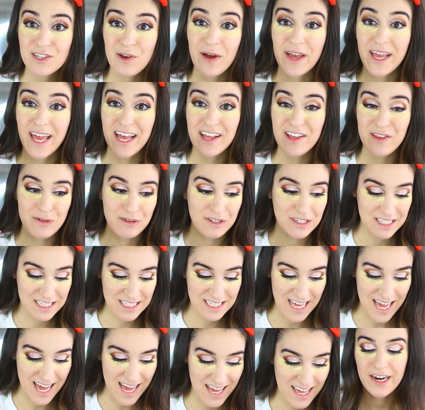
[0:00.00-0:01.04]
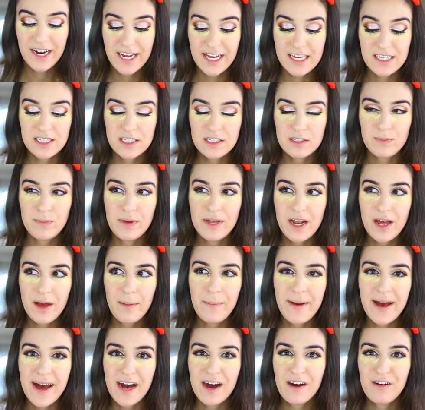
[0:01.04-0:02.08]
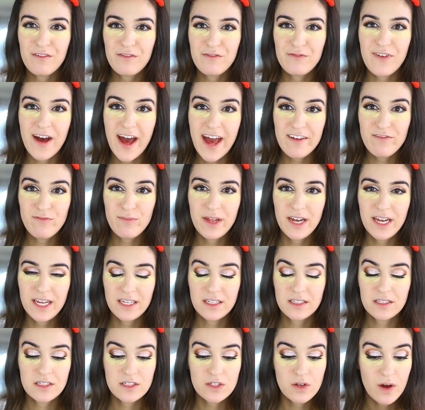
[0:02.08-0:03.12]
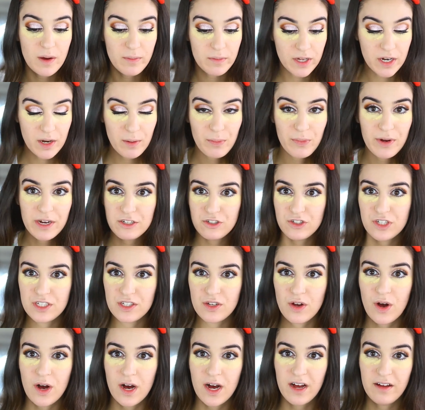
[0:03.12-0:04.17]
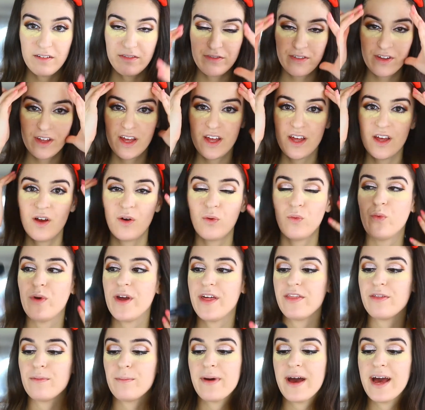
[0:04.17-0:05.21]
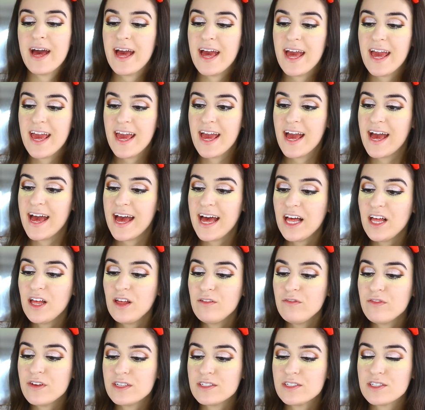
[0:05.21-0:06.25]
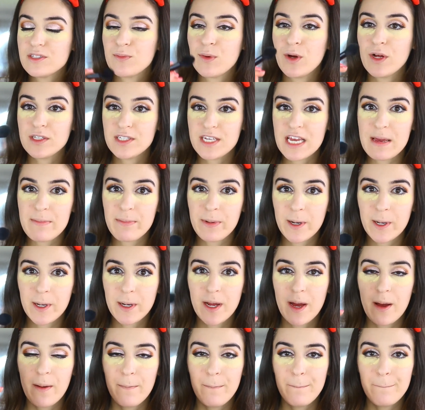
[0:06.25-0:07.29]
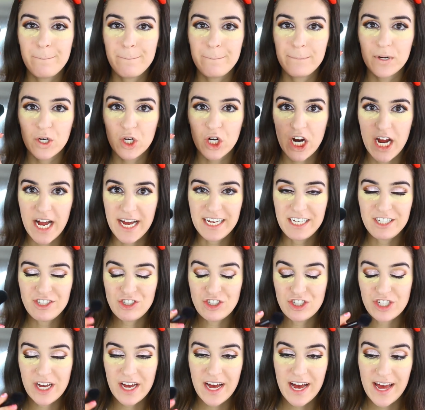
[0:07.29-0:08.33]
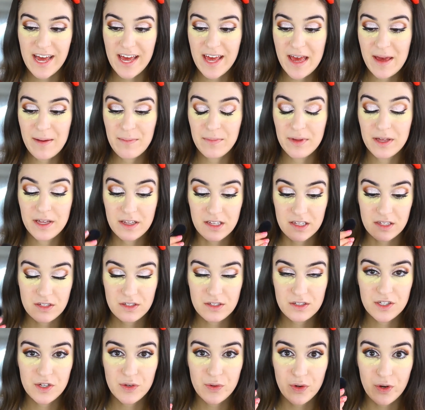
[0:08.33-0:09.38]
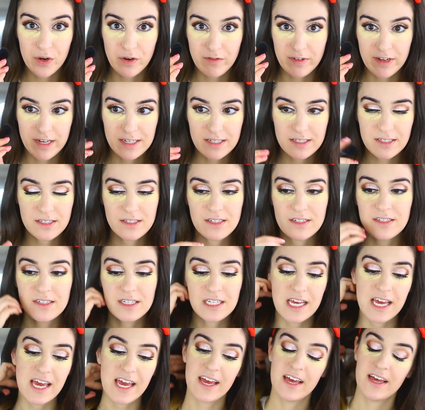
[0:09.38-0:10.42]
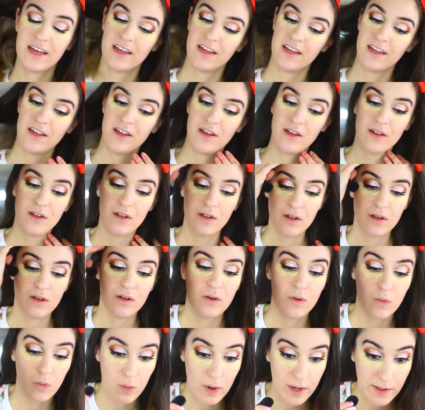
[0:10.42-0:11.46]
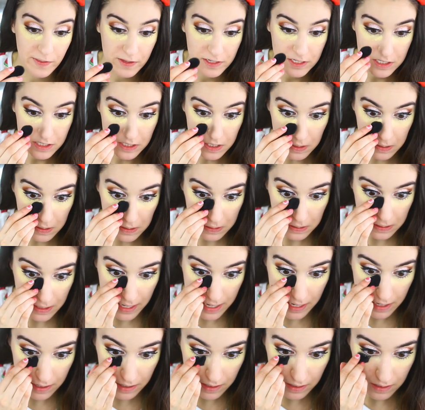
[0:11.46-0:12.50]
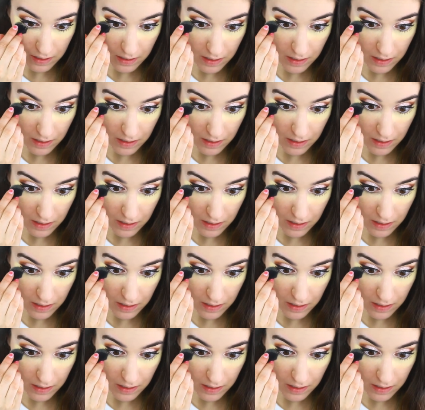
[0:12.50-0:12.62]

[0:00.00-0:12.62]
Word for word: So I guess we'll see. All right guys, it's been about five minutes, so I'm gonna brush this off with my e.l.f. small tapered brush. I am so nervous to see what this is gonna look like.